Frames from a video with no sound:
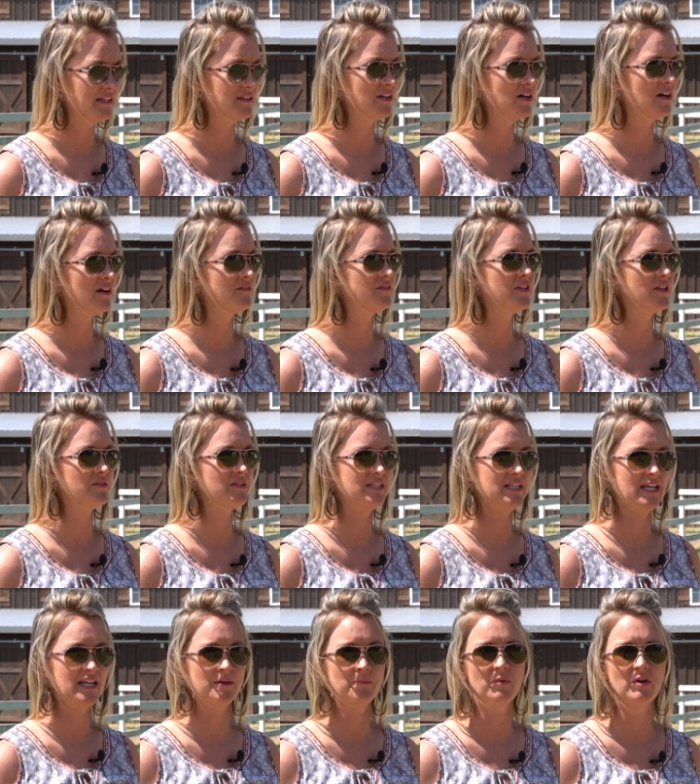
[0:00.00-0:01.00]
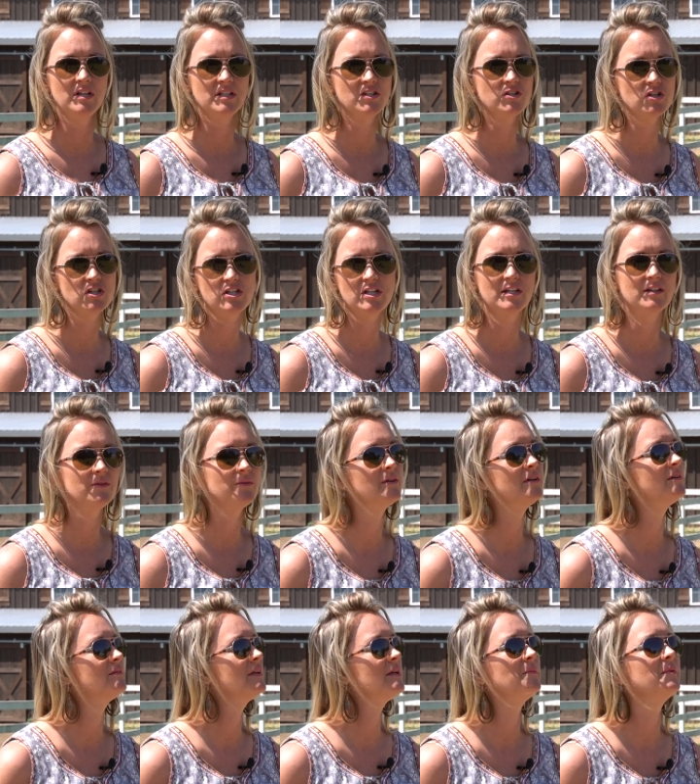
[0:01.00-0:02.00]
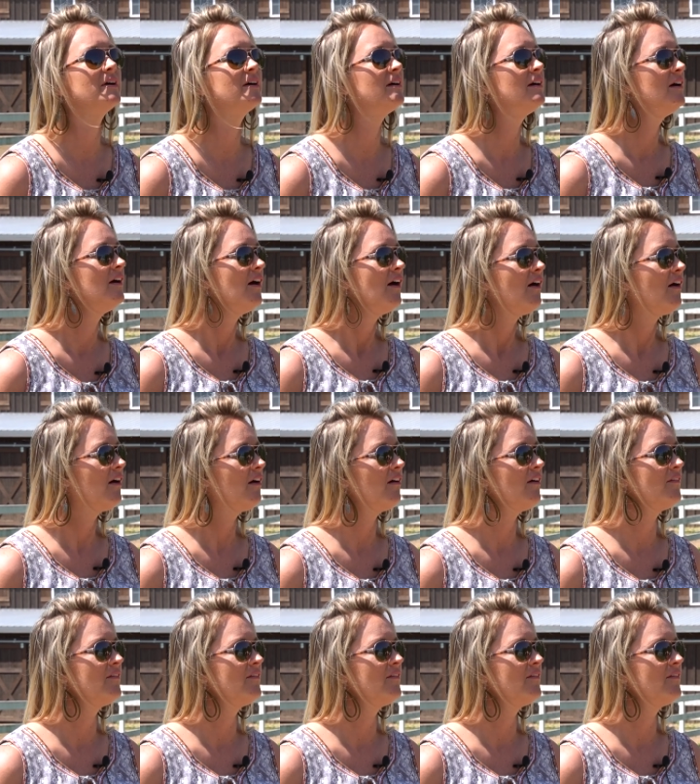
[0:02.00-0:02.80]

loved those mm-hmm. same ones: Trisha Yearwood, Reba, all yeah.